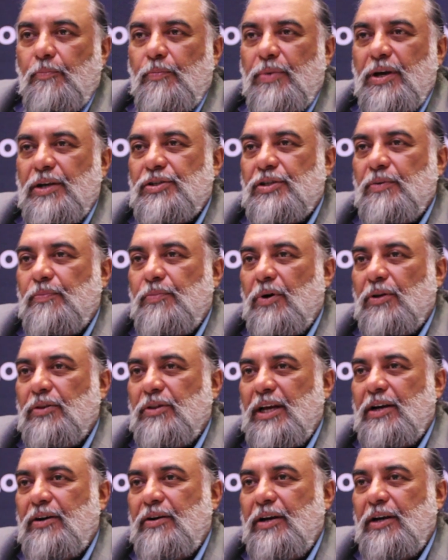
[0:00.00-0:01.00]
Based upon
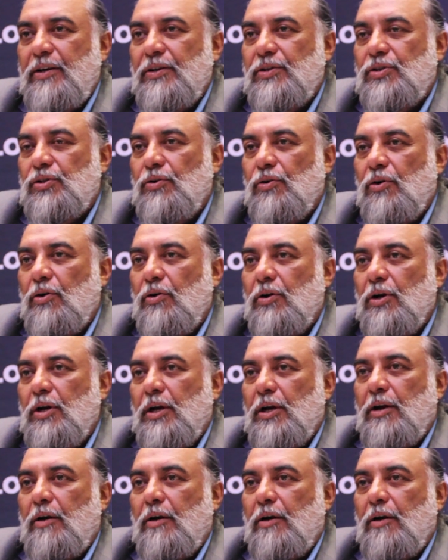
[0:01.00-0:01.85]
that credit score,